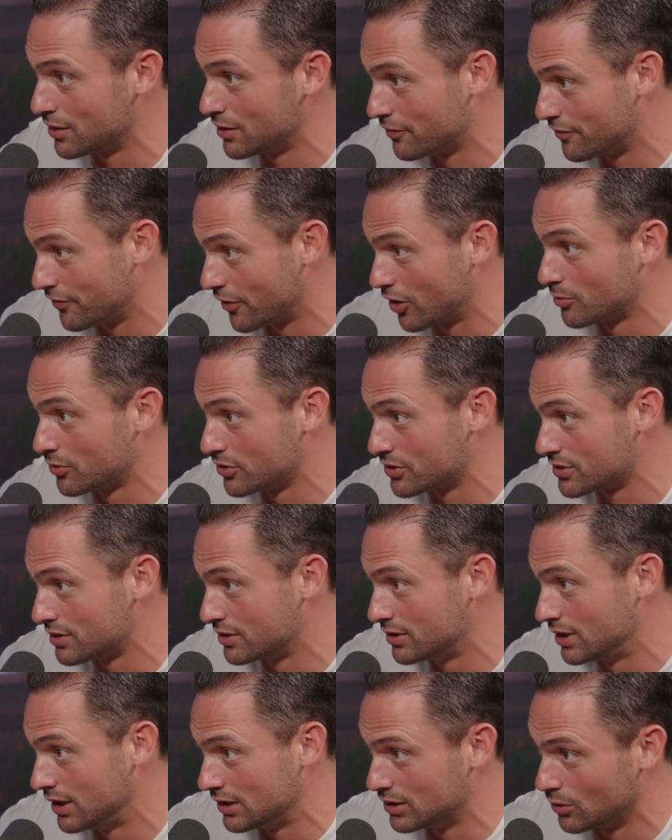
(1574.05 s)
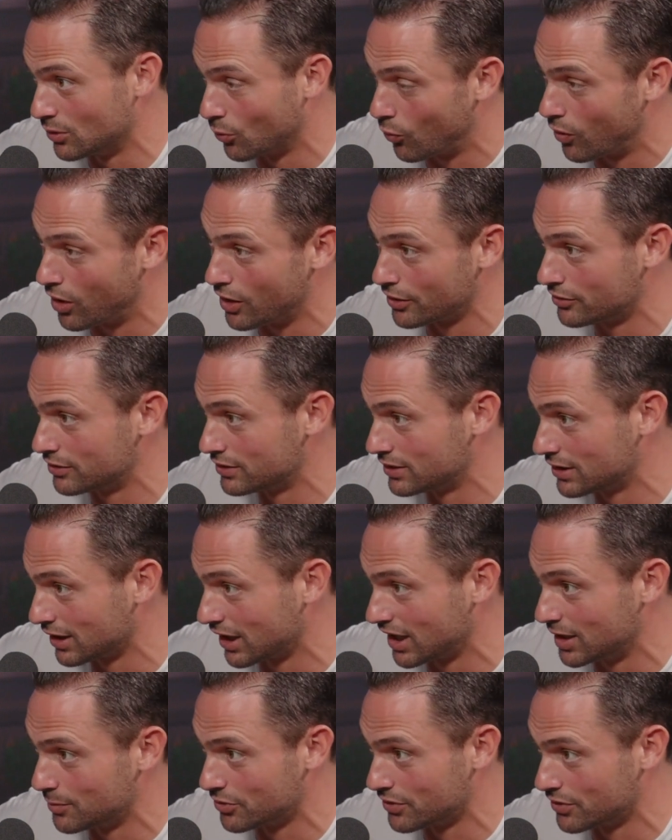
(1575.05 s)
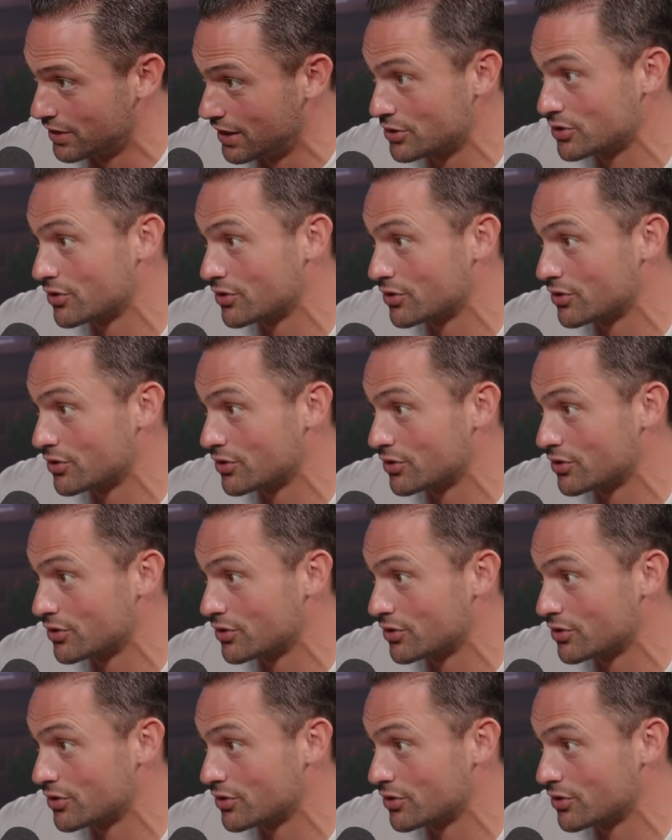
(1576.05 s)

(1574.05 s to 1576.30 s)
The farmers need the water and the labor there.